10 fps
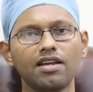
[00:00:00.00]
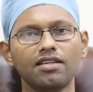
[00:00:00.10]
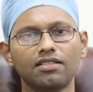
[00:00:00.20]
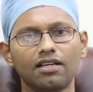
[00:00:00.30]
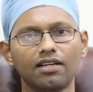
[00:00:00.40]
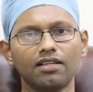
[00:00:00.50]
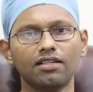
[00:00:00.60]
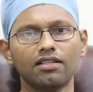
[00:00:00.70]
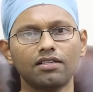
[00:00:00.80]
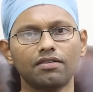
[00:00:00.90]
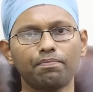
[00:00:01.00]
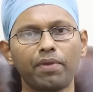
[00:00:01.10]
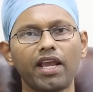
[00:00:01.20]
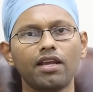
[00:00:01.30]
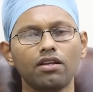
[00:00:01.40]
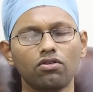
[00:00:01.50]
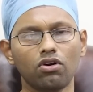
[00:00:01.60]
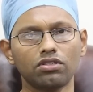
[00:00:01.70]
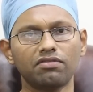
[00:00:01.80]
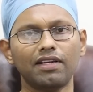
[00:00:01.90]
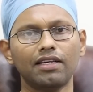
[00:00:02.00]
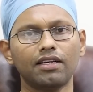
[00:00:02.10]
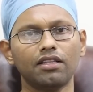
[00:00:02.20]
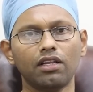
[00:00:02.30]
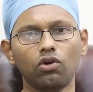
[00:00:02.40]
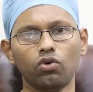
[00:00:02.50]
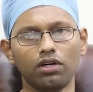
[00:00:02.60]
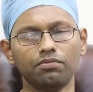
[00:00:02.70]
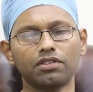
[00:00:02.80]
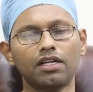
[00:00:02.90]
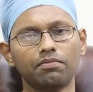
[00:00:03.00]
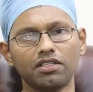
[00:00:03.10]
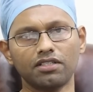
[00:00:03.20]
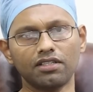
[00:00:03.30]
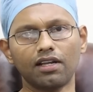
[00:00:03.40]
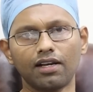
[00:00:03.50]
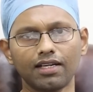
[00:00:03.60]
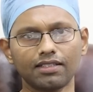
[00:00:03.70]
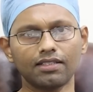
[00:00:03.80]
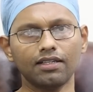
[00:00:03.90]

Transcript: sudden pain or swelling in the lower limbs, that means in the legs,